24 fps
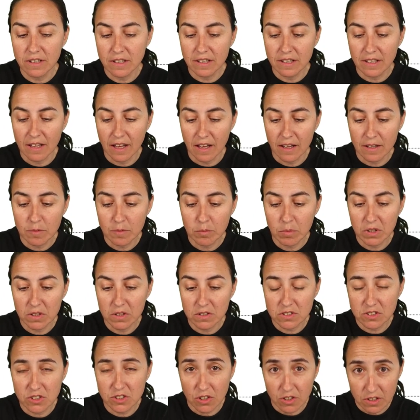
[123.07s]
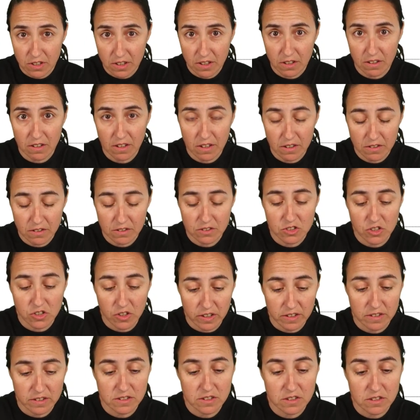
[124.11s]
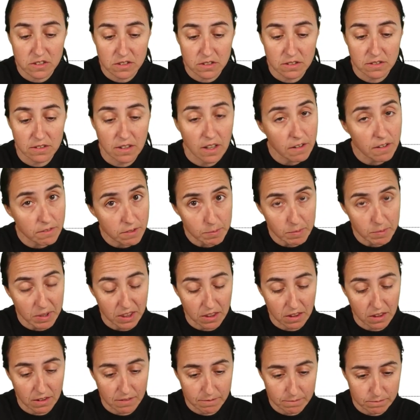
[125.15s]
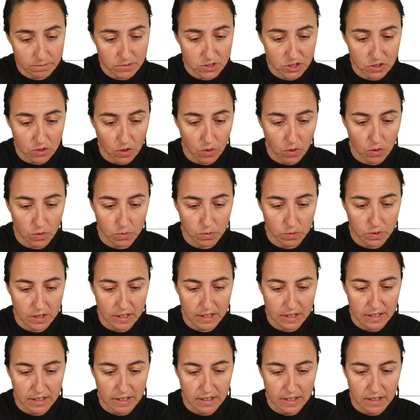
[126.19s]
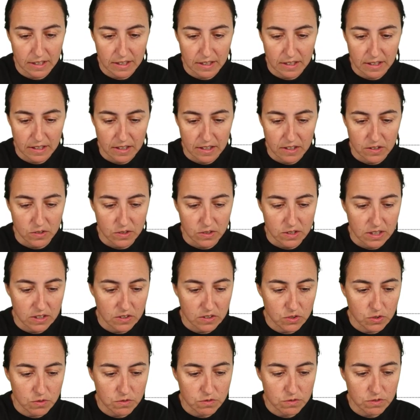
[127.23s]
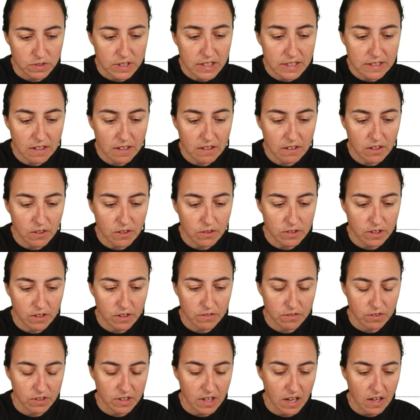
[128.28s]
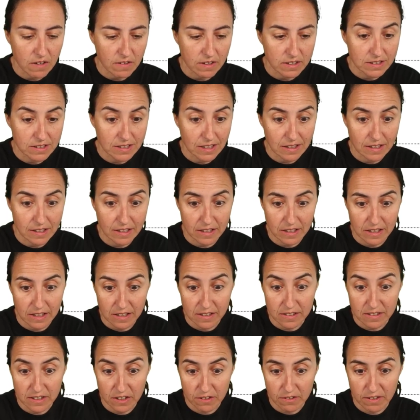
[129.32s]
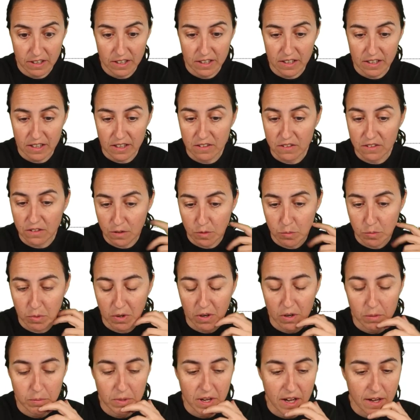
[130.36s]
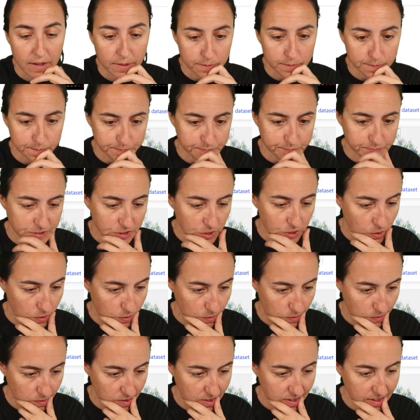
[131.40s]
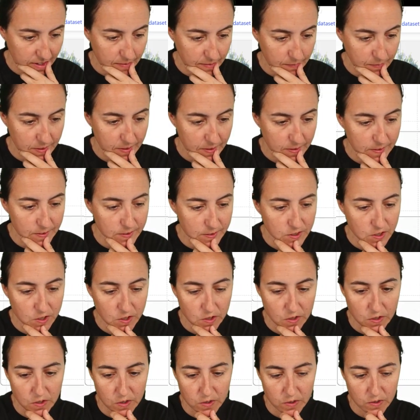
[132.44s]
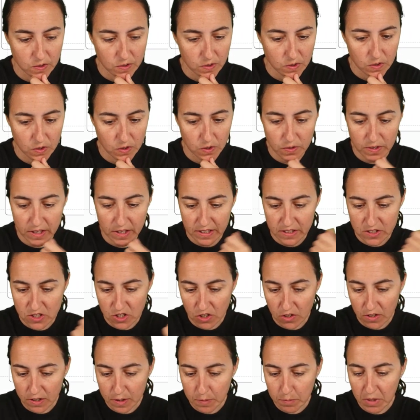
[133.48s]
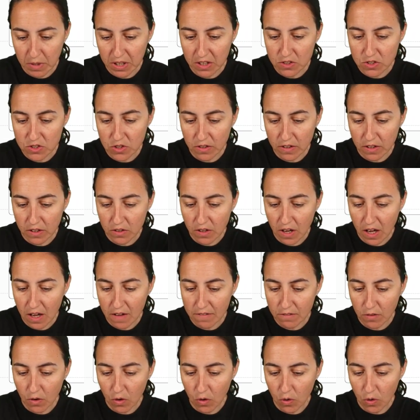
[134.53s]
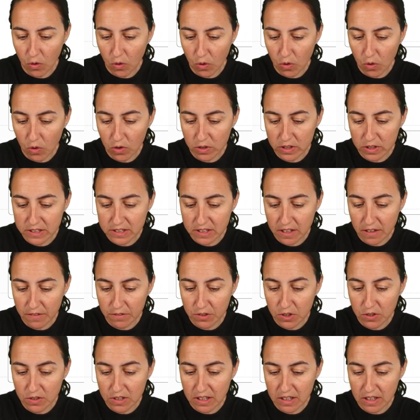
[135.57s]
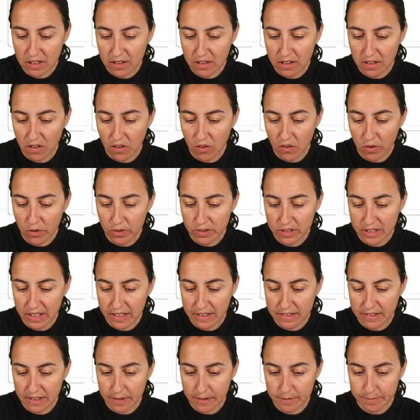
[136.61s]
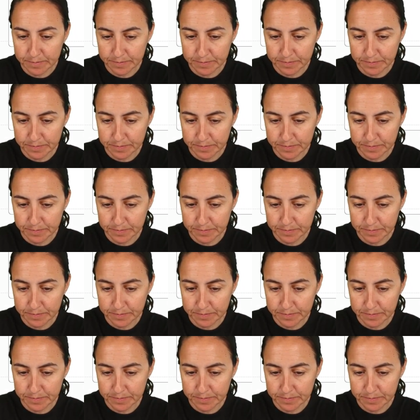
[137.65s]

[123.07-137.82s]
it again because Charticulator changes every month. So you need to re-download it for now until they integrate it into Power BI. So we're going to create a chart. Make sure that you have all the stuff you need on data